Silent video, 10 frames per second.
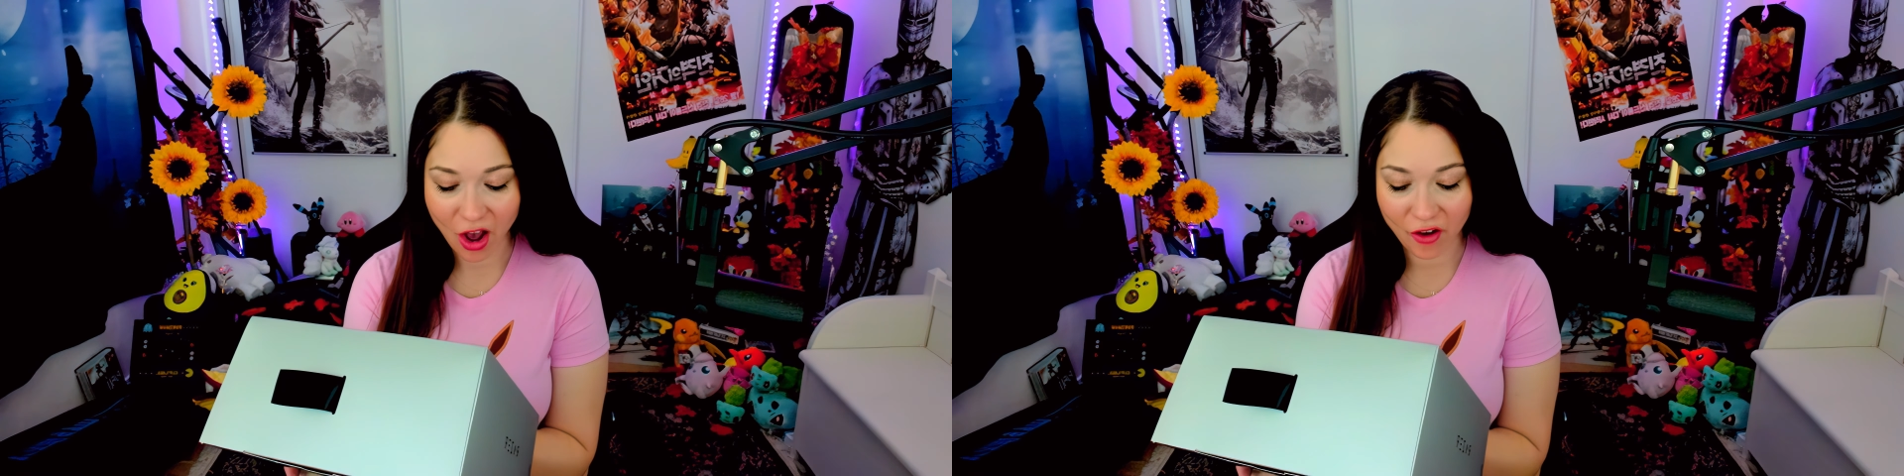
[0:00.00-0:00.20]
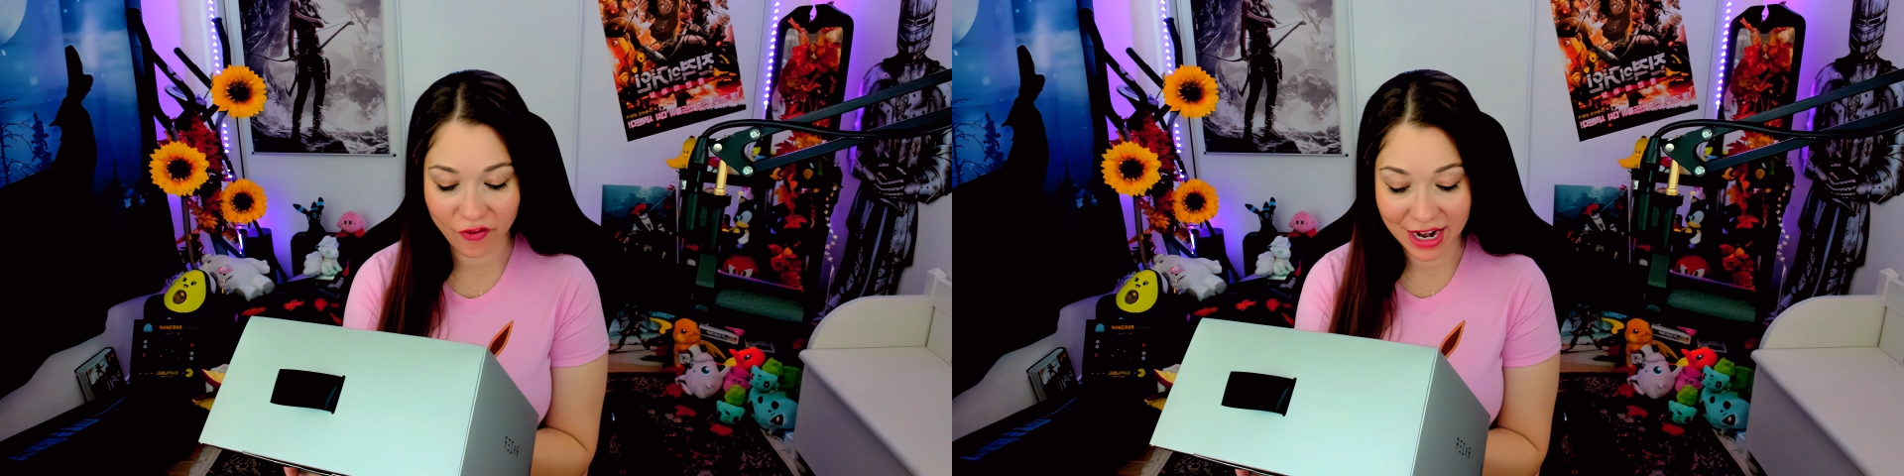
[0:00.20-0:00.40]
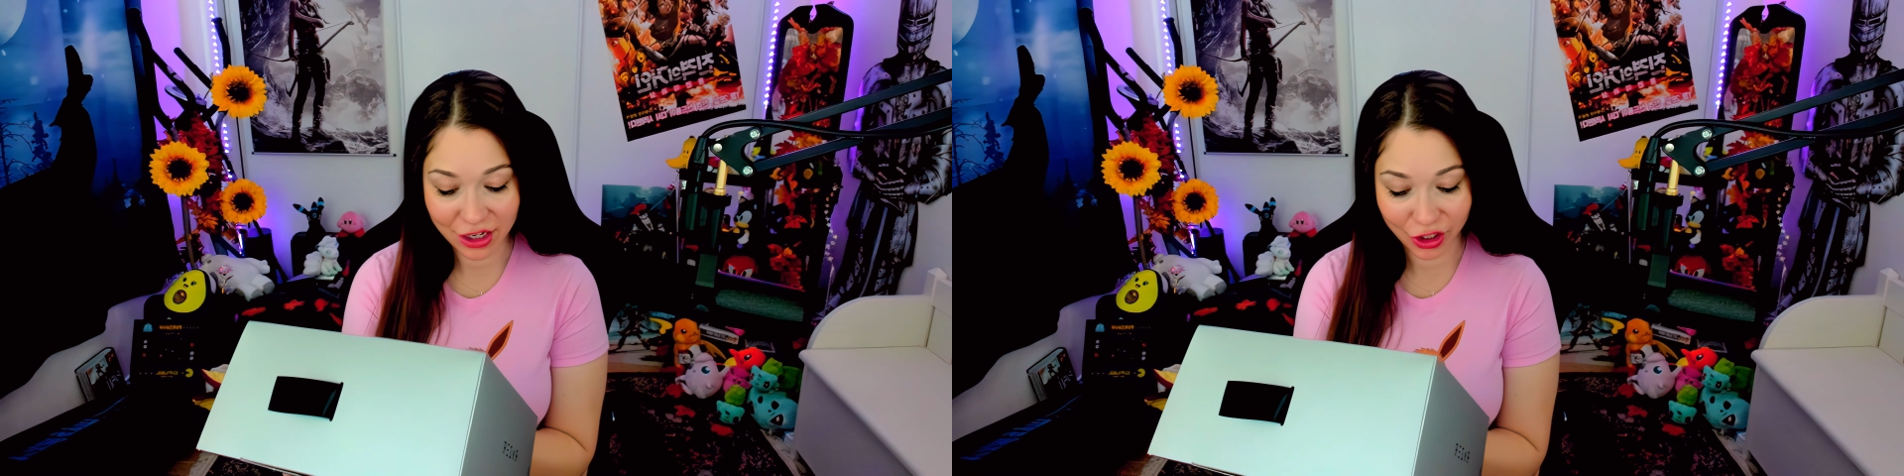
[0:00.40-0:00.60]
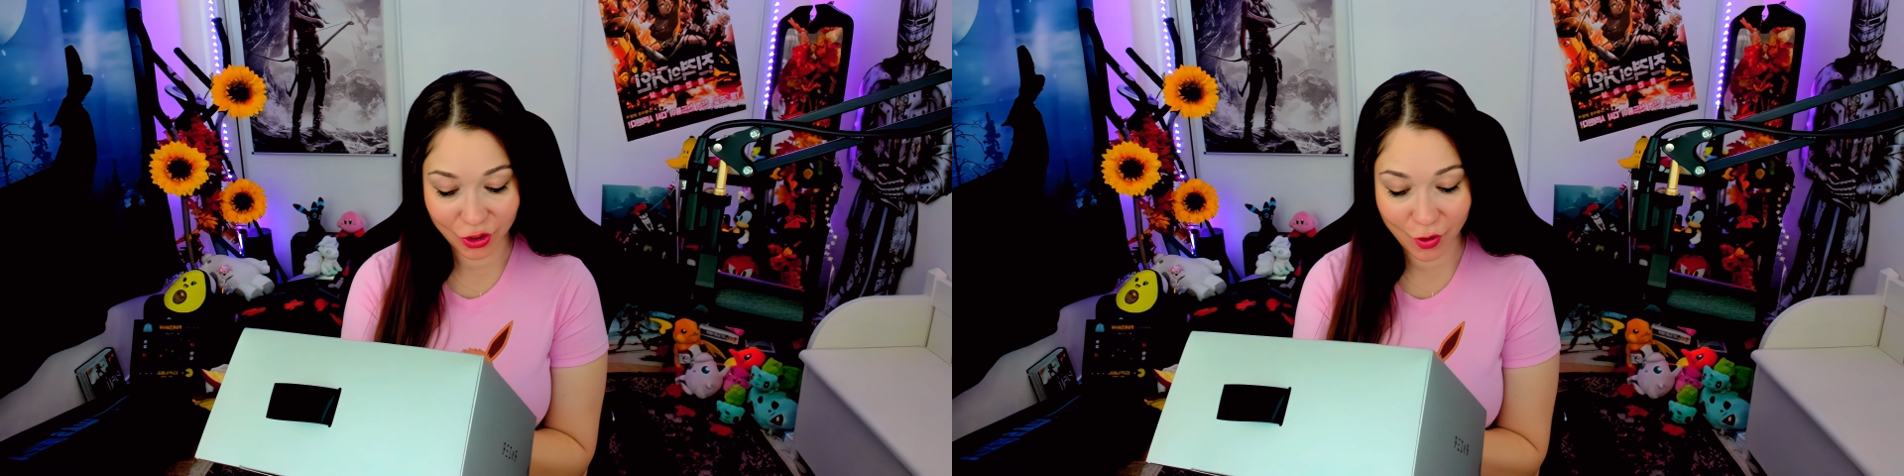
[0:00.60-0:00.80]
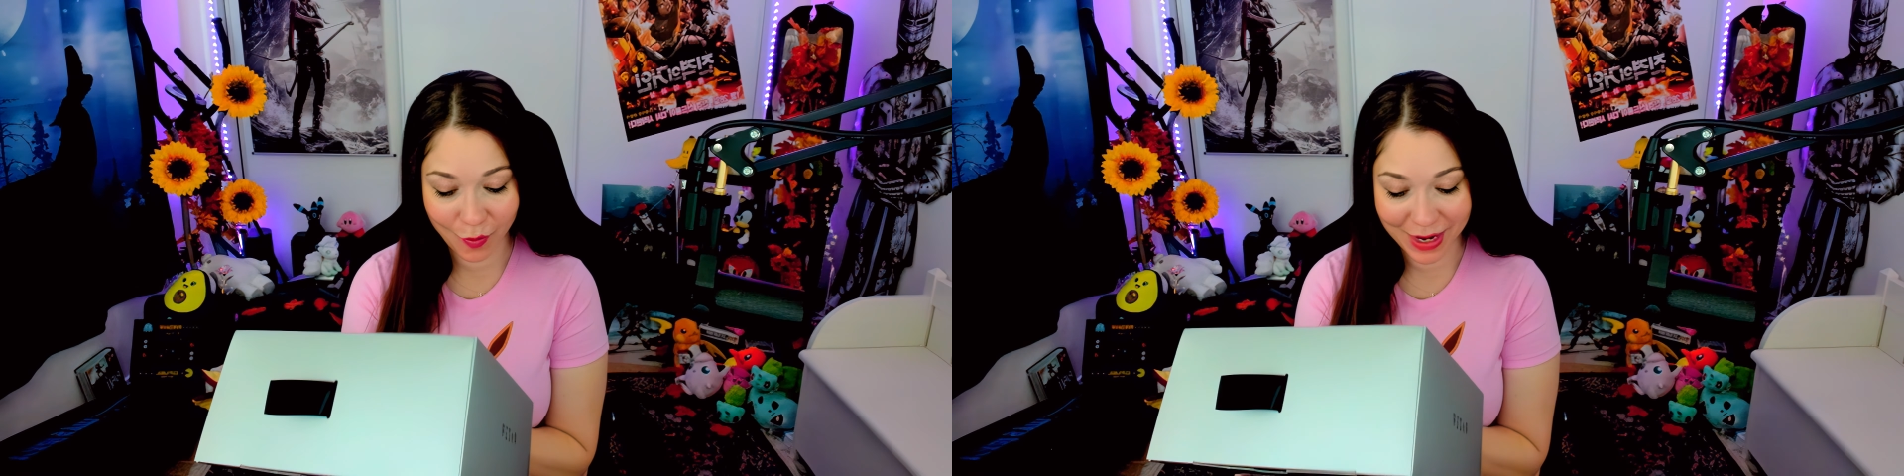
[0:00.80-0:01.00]

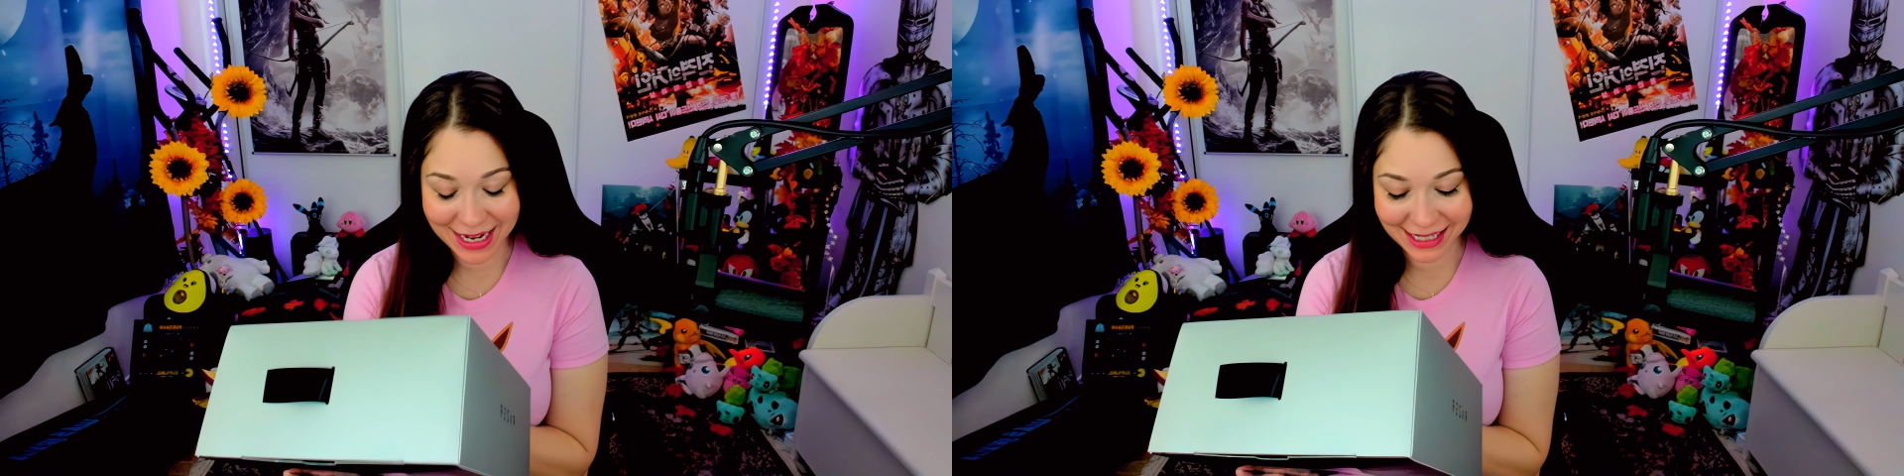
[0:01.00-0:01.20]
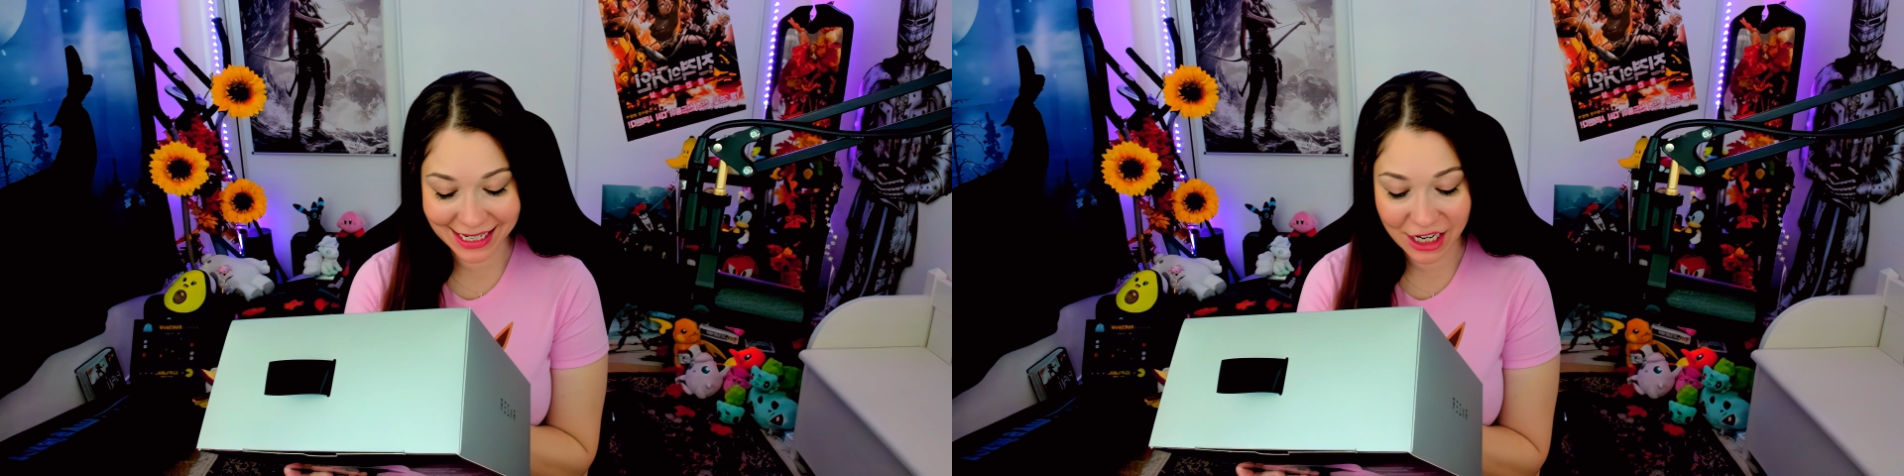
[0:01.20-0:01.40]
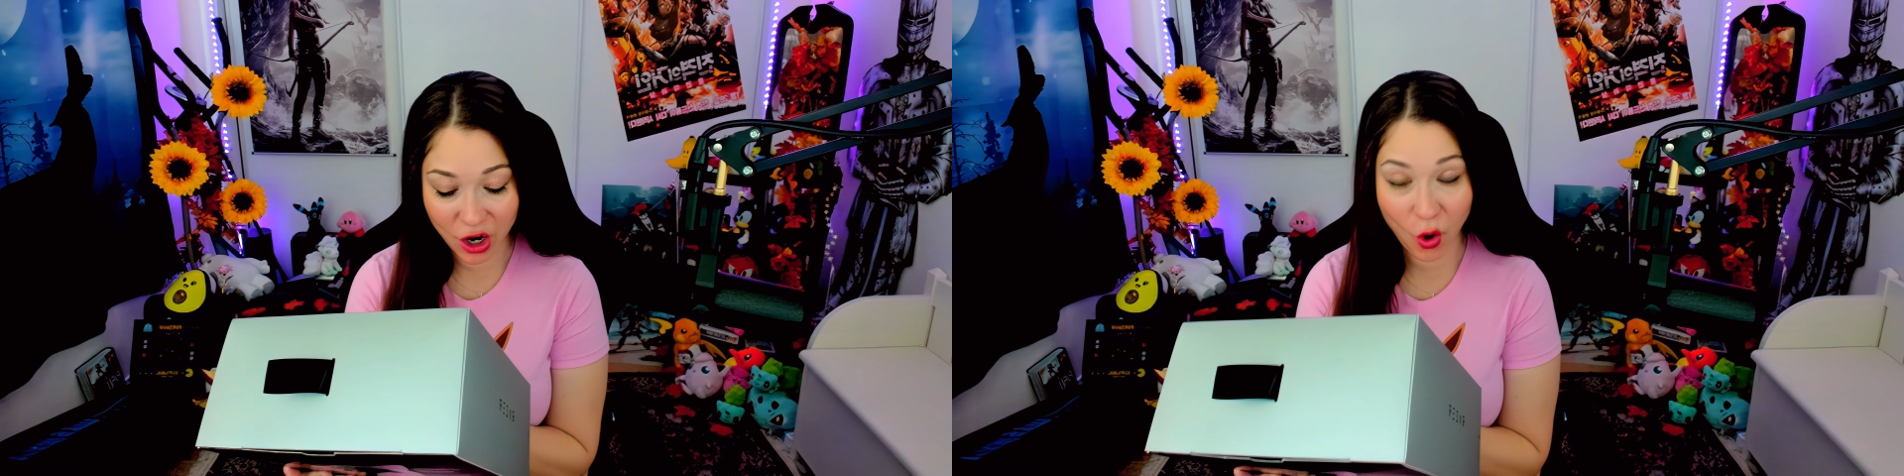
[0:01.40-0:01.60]
V2 BT